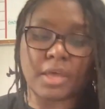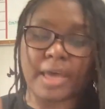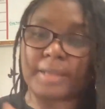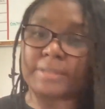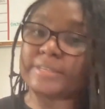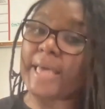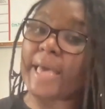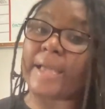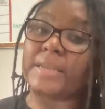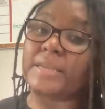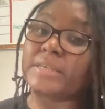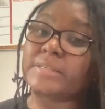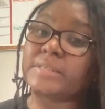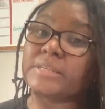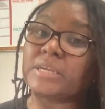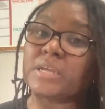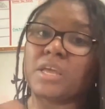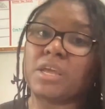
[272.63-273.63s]

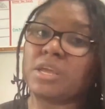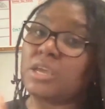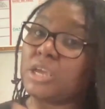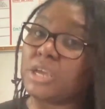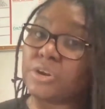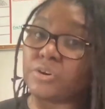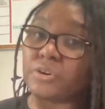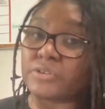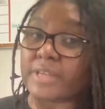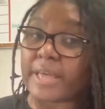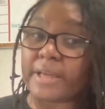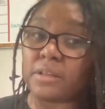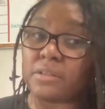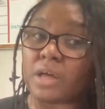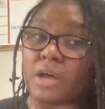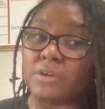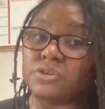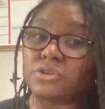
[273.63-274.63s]
antagonistic, inner
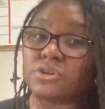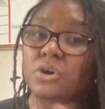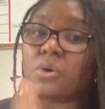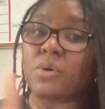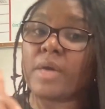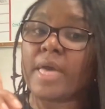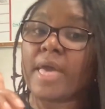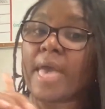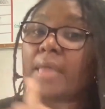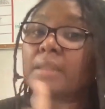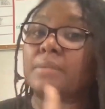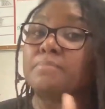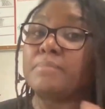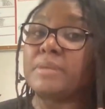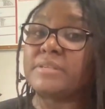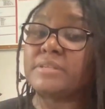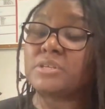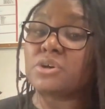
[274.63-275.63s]
psychological,
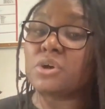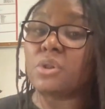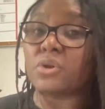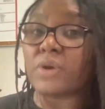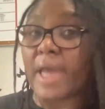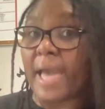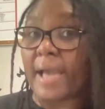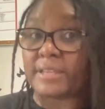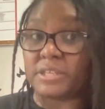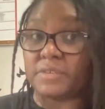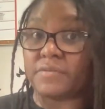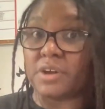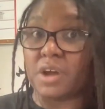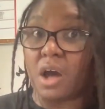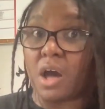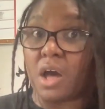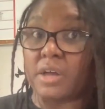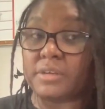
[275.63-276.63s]
and mystical or acts of
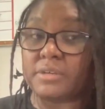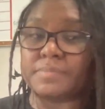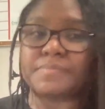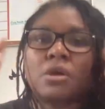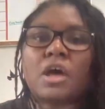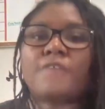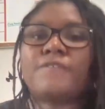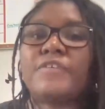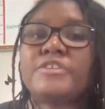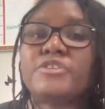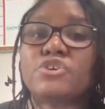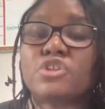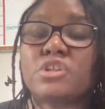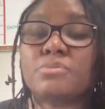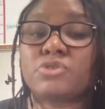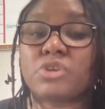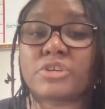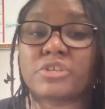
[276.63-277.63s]
God. A
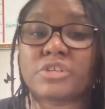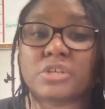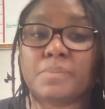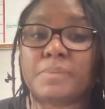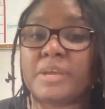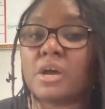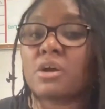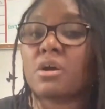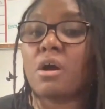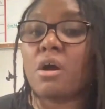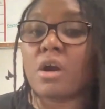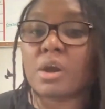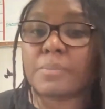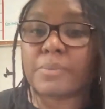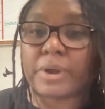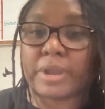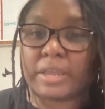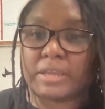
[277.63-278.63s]
physical obstruction could be a car
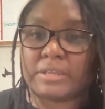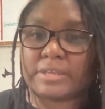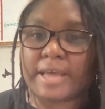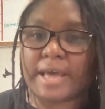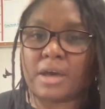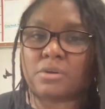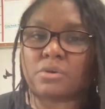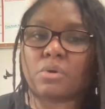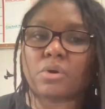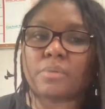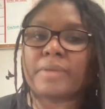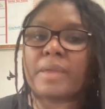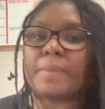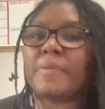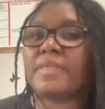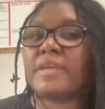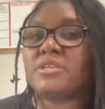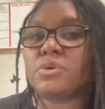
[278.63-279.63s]
breaking down, or
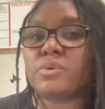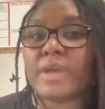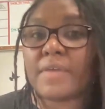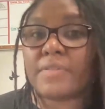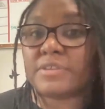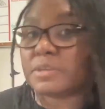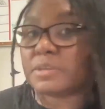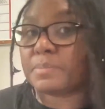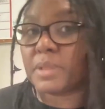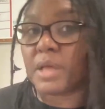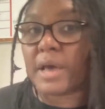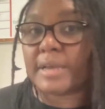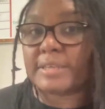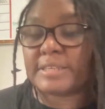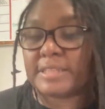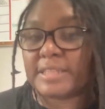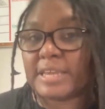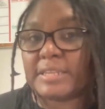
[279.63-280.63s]
maybe they don't have the
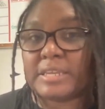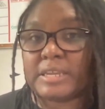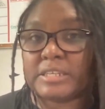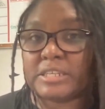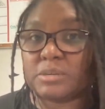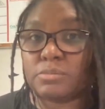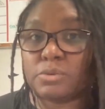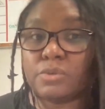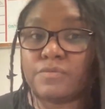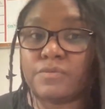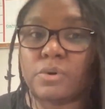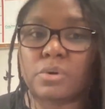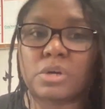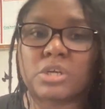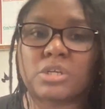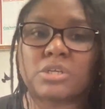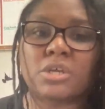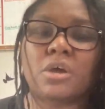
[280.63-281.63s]
supplies that they need to move
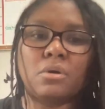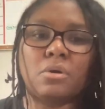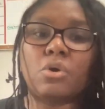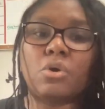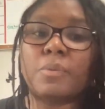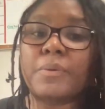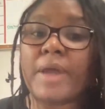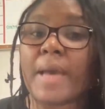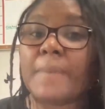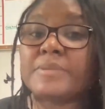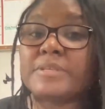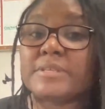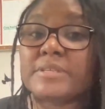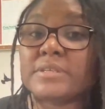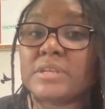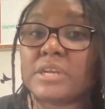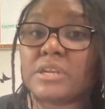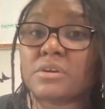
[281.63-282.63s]
forward. Or perhaps
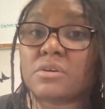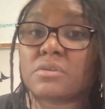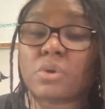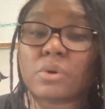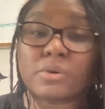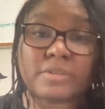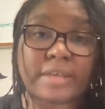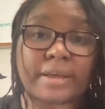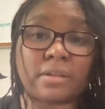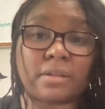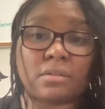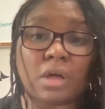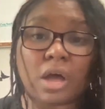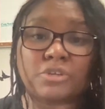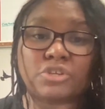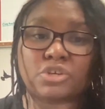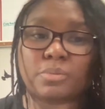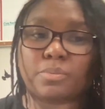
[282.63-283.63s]
it's an inner or
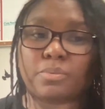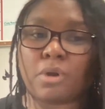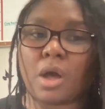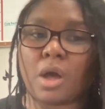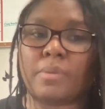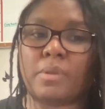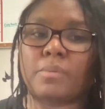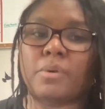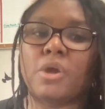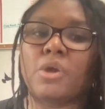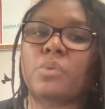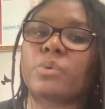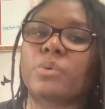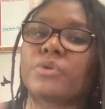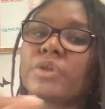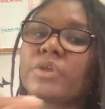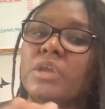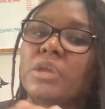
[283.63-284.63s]
psychological problem
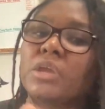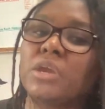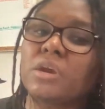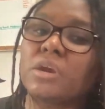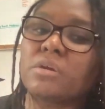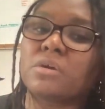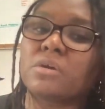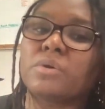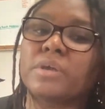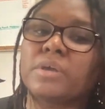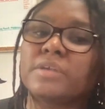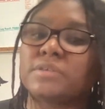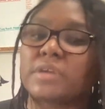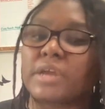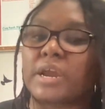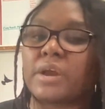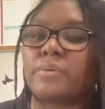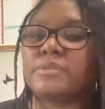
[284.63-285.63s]
where the hero is
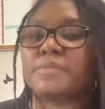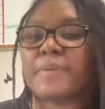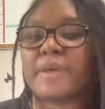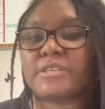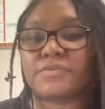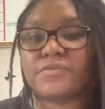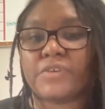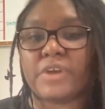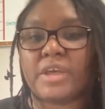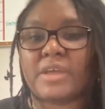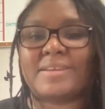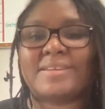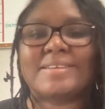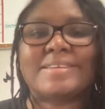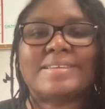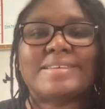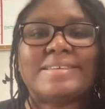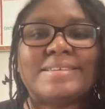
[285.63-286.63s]
the heroine's best friend
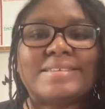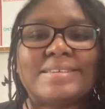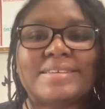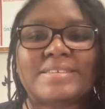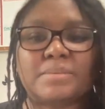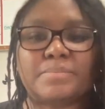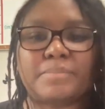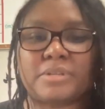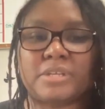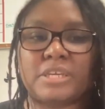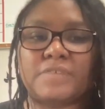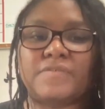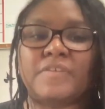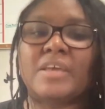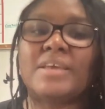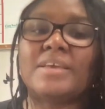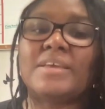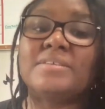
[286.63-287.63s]
and he doesn't believe
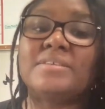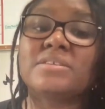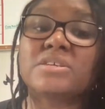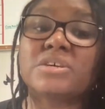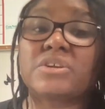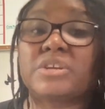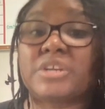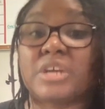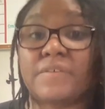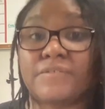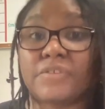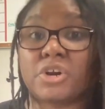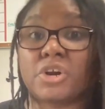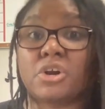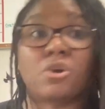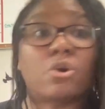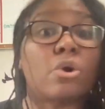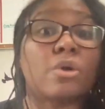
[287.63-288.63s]
he's good enough for
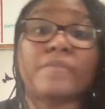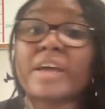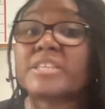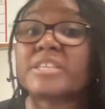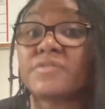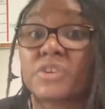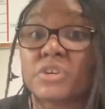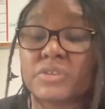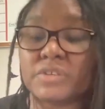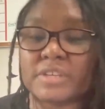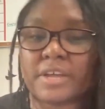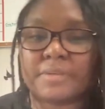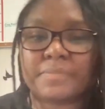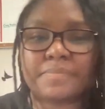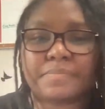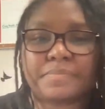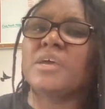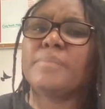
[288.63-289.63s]
her, or vice
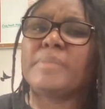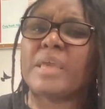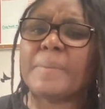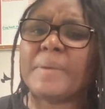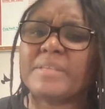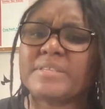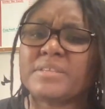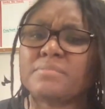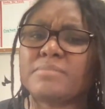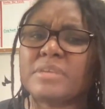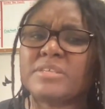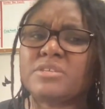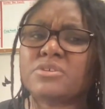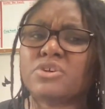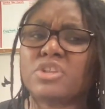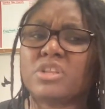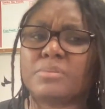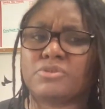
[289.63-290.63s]
versa. Maybe it's a
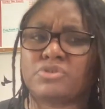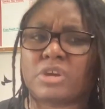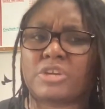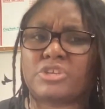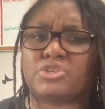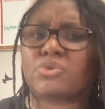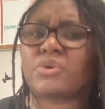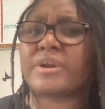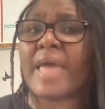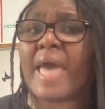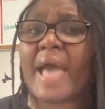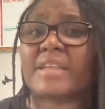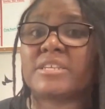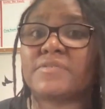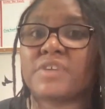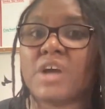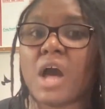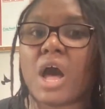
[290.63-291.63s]
mystical obstruction or an
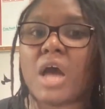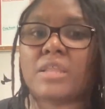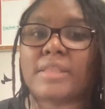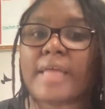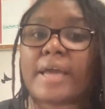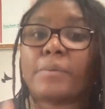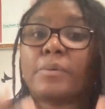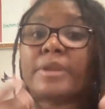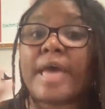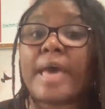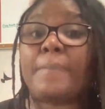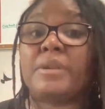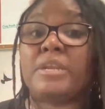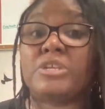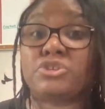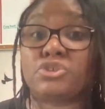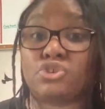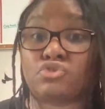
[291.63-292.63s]
act of God, like when
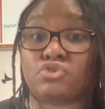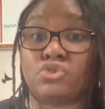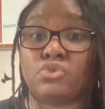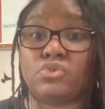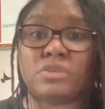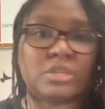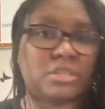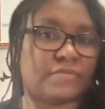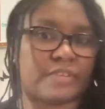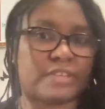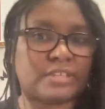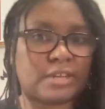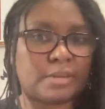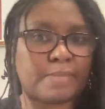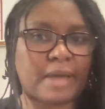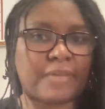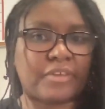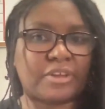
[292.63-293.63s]
Ebenezer Scrooge gets
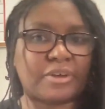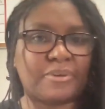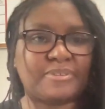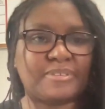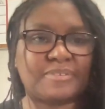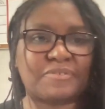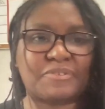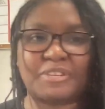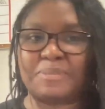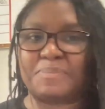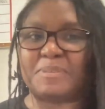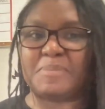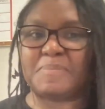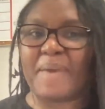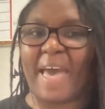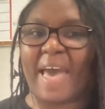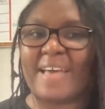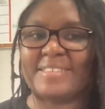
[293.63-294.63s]
visited by the ghosts of Christmas
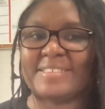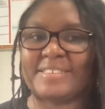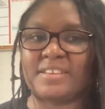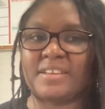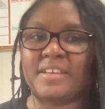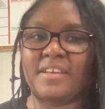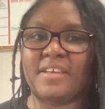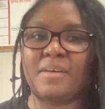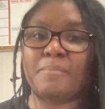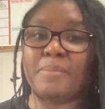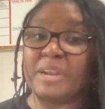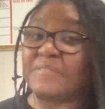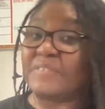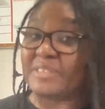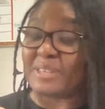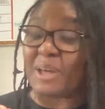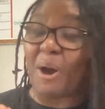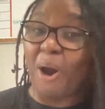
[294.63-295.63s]
past. But
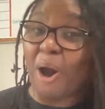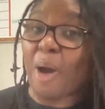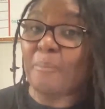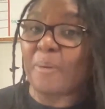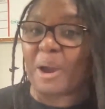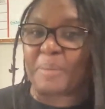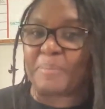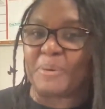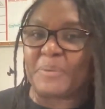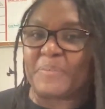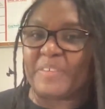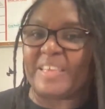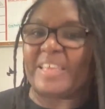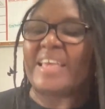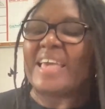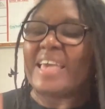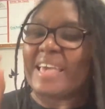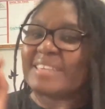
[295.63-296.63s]
if it's a Hallmark
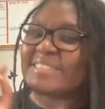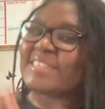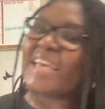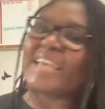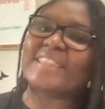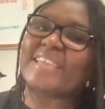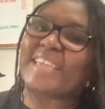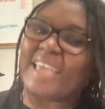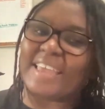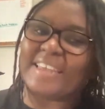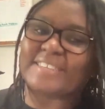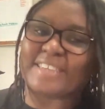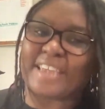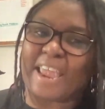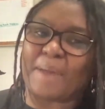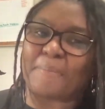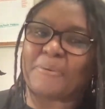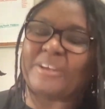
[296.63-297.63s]
movie, it's likely Candace
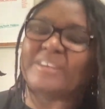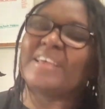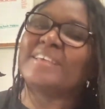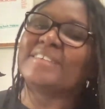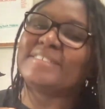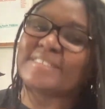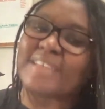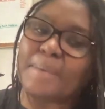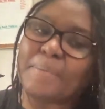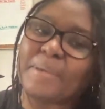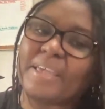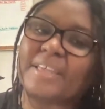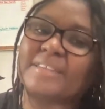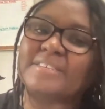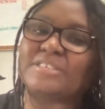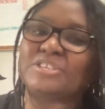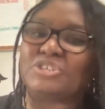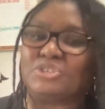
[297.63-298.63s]
Cameron stepping
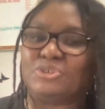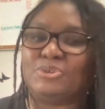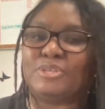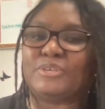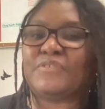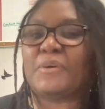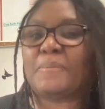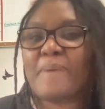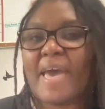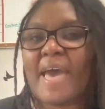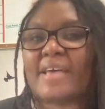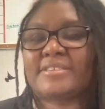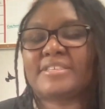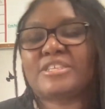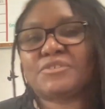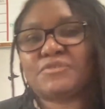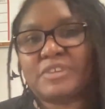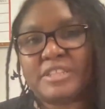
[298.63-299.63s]
into the shoes of her
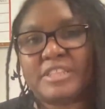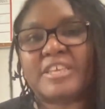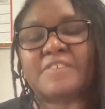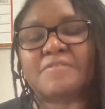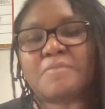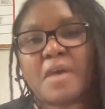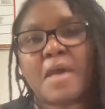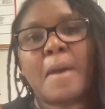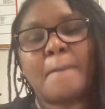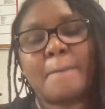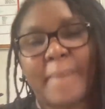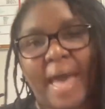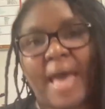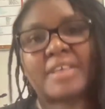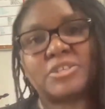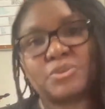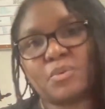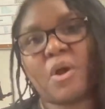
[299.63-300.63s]
past to relive
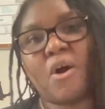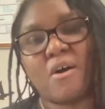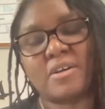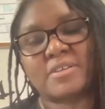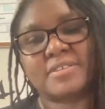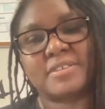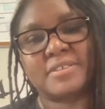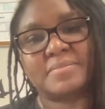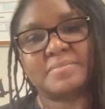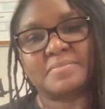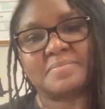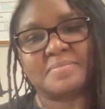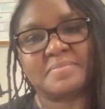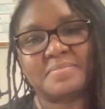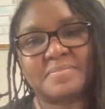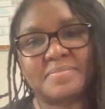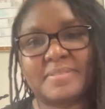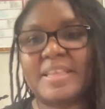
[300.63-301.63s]
past wrongs.
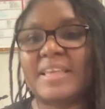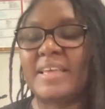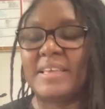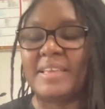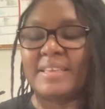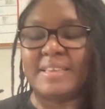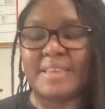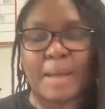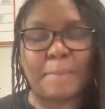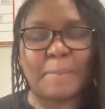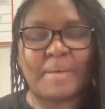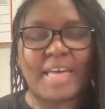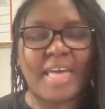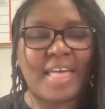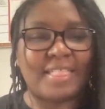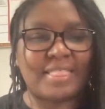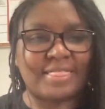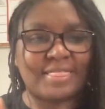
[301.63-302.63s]
Yep,
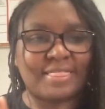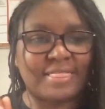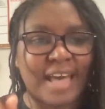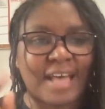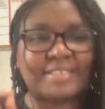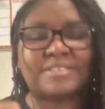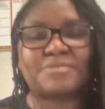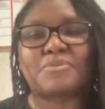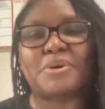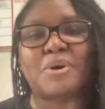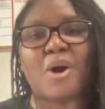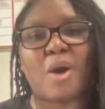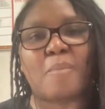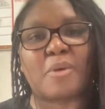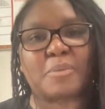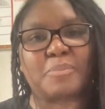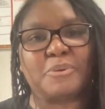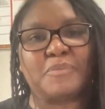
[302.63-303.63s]
that's a real
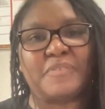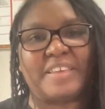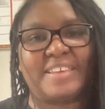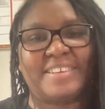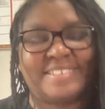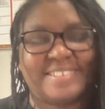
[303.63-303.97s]
Hallmark movie.